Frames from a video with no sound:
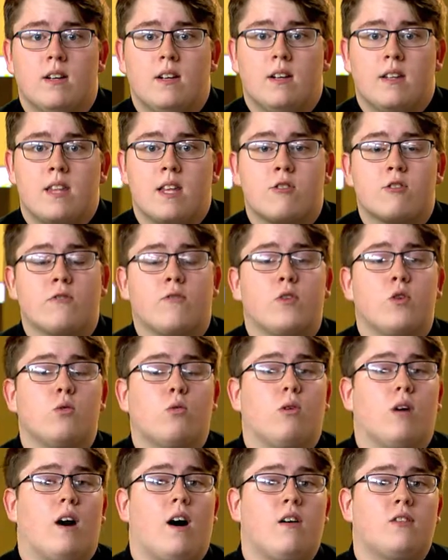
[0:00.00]
This review
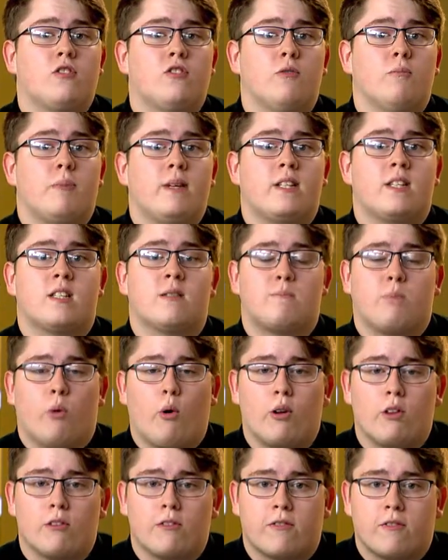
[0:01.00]
will also be
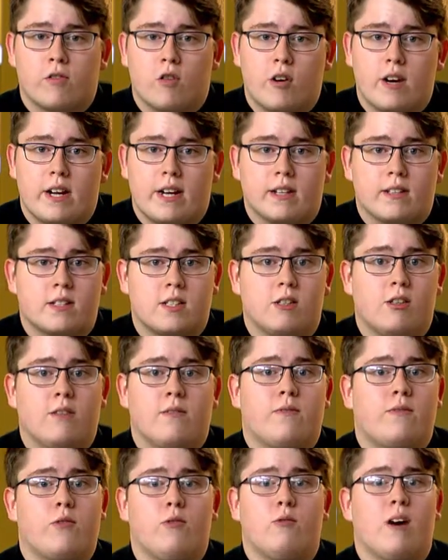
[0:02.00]
spoiler-free, so
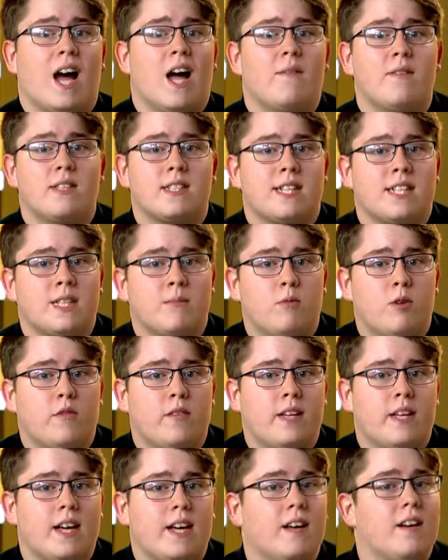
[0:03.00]
if you haven't seen the
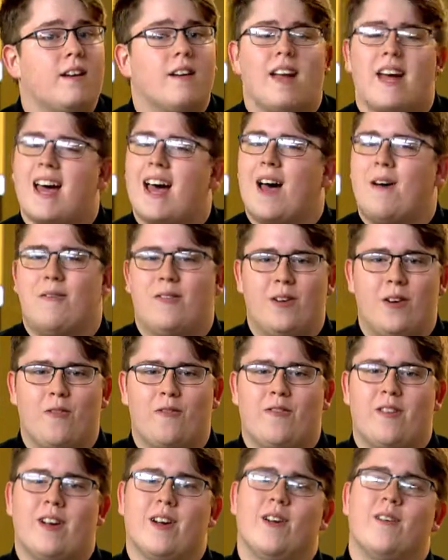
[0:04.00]
movie yet, have no
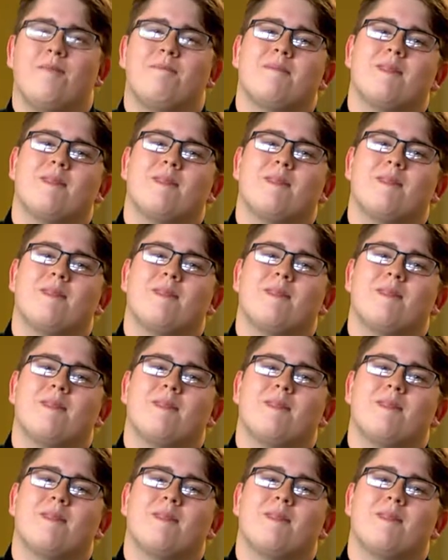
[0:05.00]
fear.